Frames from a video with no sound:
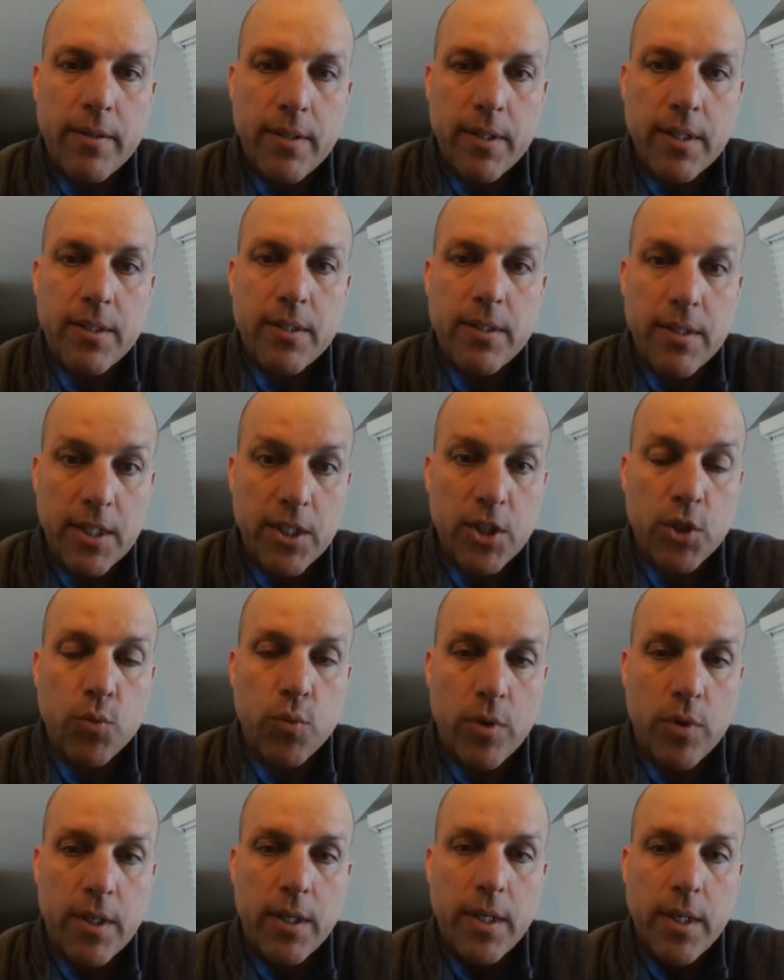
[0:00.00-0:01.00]
This
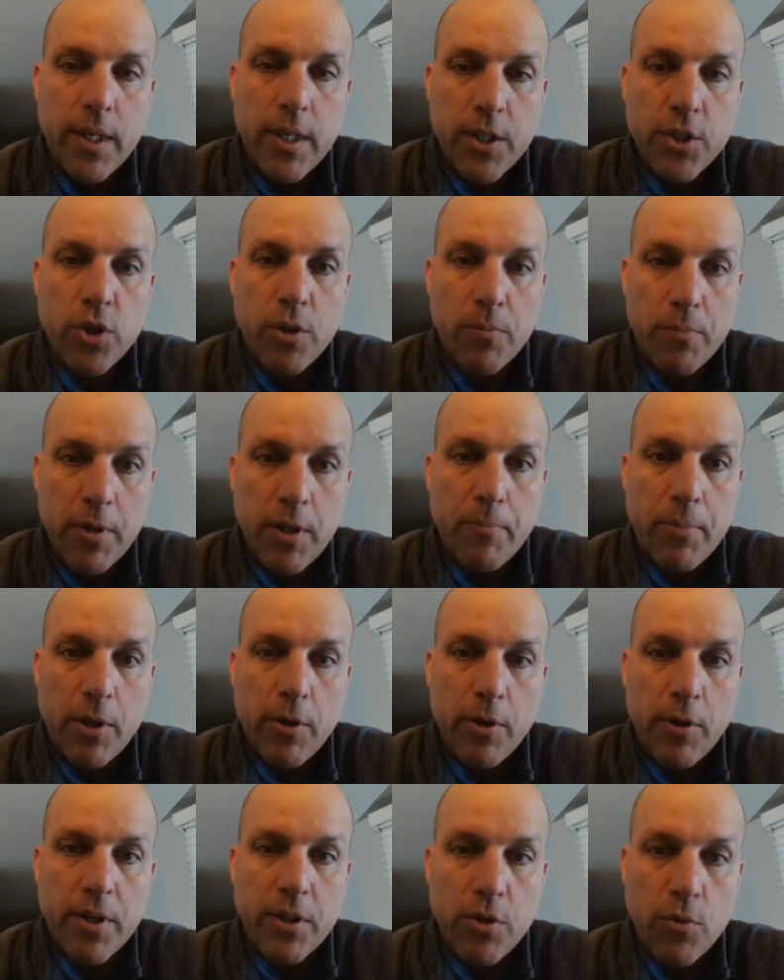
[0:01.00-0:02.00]
one should be a
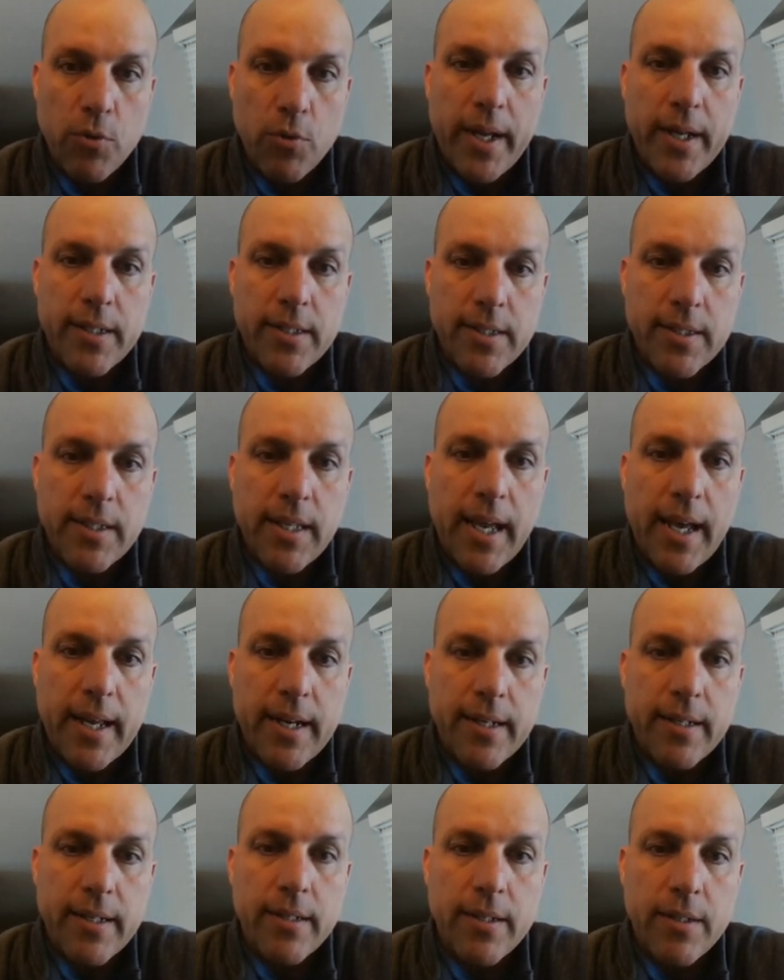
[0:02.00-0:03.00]
period. The way it's
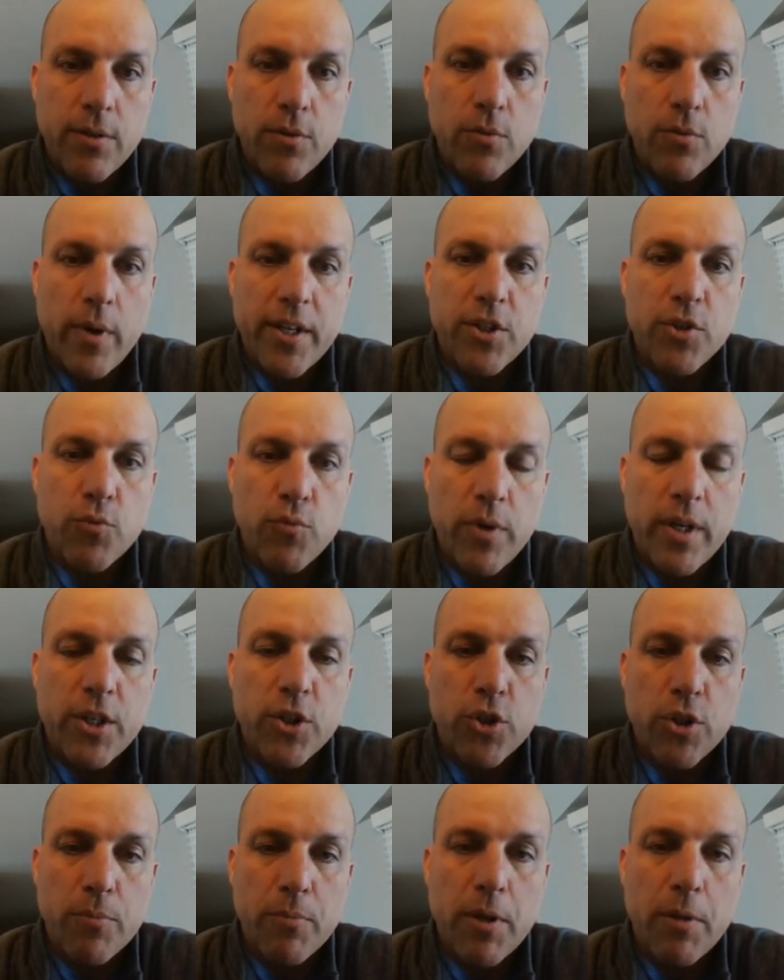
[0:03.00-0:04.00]
said and the way it's written
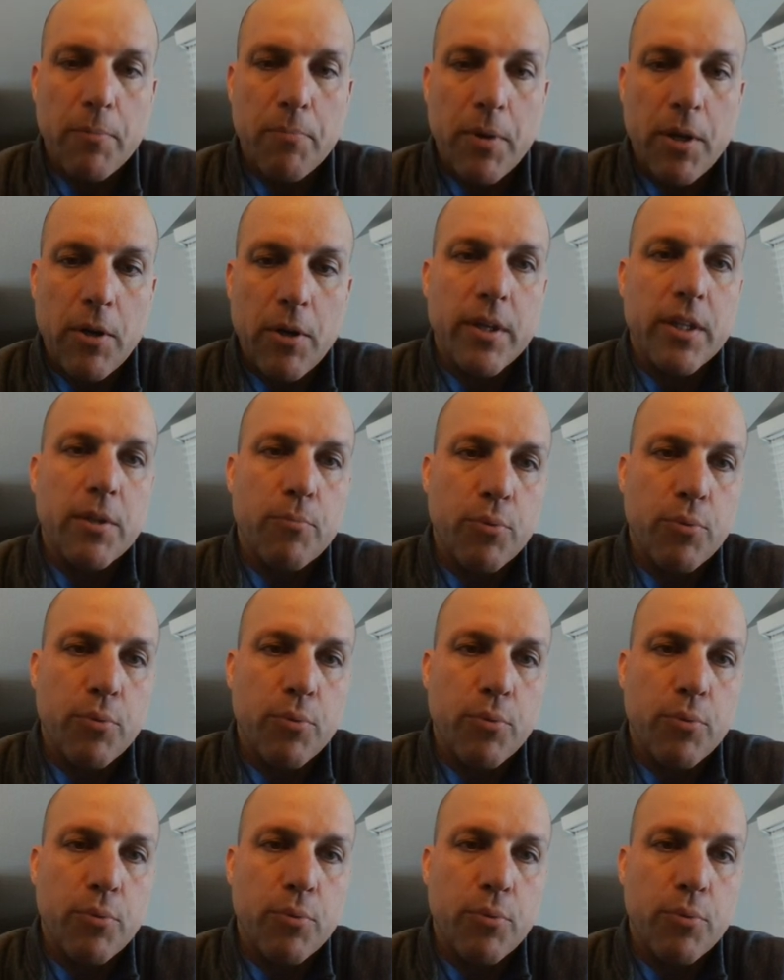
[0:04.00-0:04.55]
should be a period.